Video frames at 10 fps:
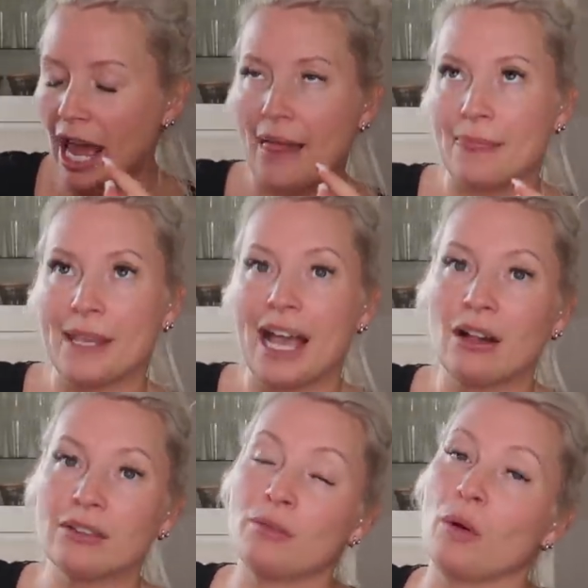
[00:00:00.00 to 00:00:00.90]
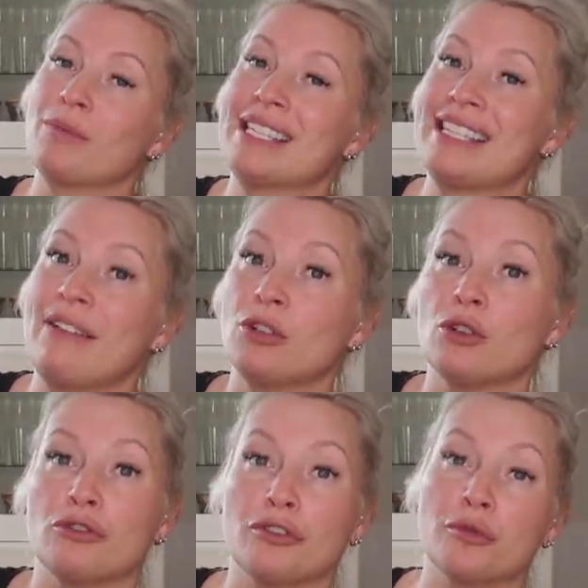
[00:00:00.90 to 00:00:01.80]
And the Aldi one was
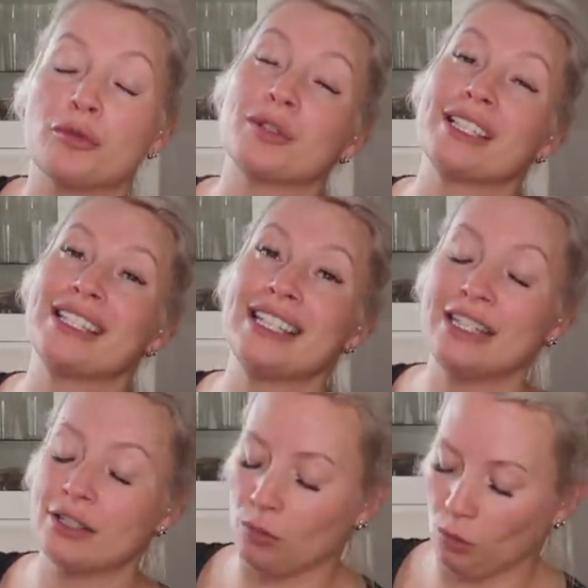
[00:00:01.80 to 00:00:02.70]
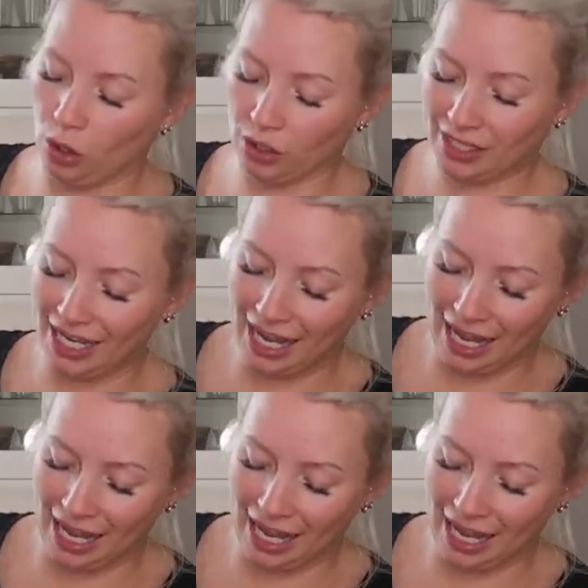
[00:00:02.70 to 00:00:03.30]
700, which was a decent watt.